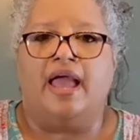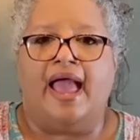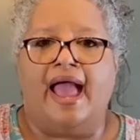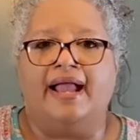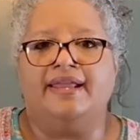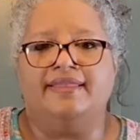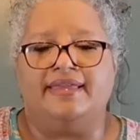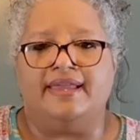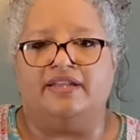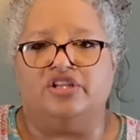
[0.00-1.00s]
adding
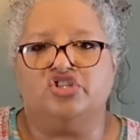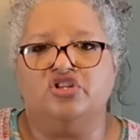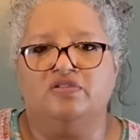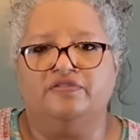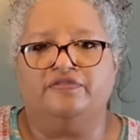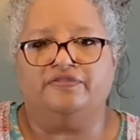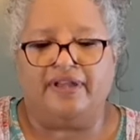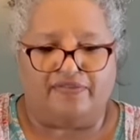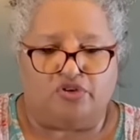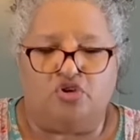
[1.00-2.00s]
the additional
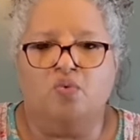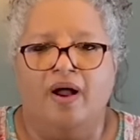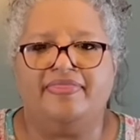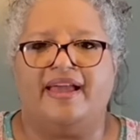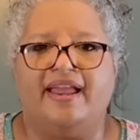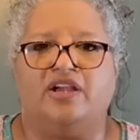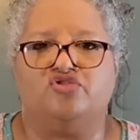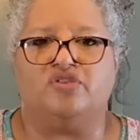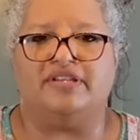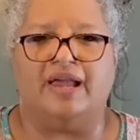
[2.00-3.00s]
flavor, you want that
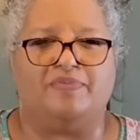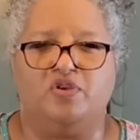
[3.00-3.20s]
extra depth.